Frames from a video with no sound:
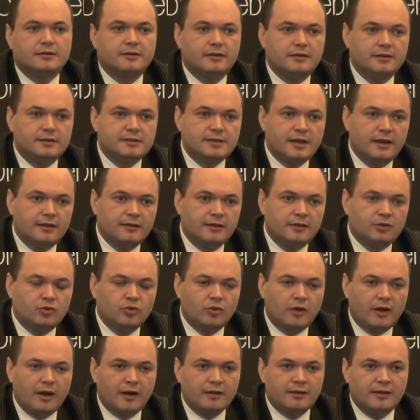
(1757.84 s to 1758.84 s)
They decided
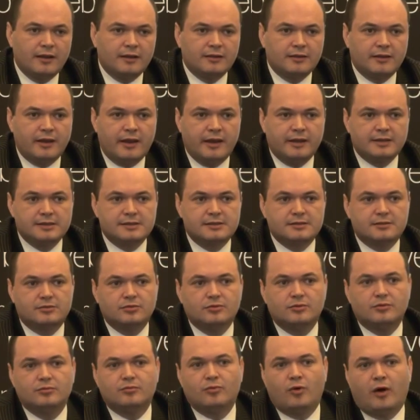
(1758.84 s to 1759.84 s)
to cut that tax
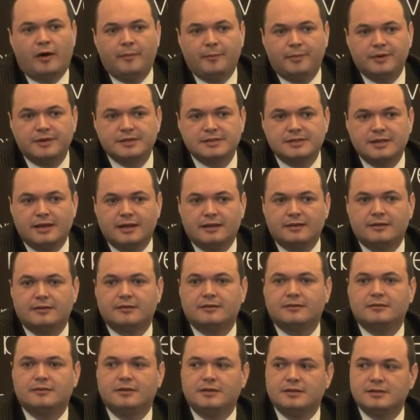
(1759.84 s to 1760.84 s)
to 1%.
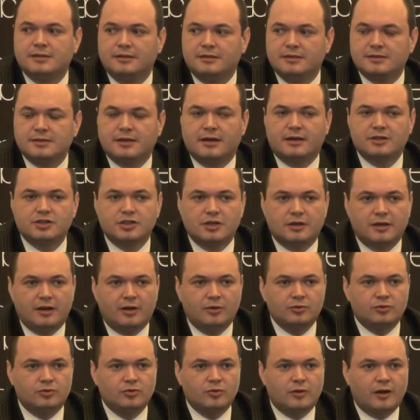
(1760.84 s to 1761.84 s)
There is a discussion
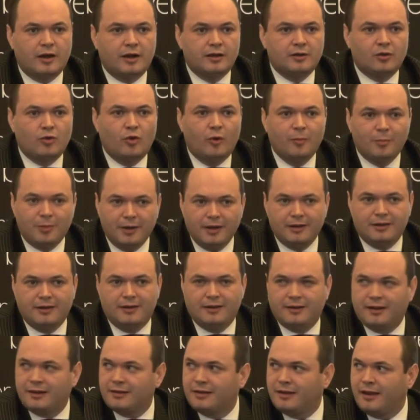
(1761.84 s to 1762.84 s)
now to cut
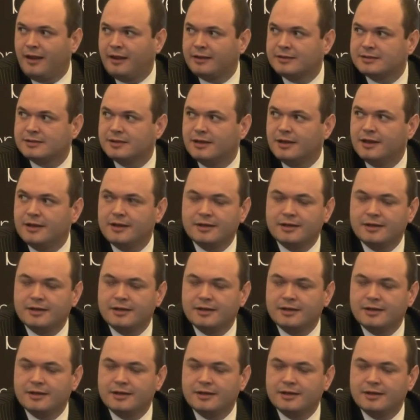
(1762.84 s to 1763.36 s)
completely that tax,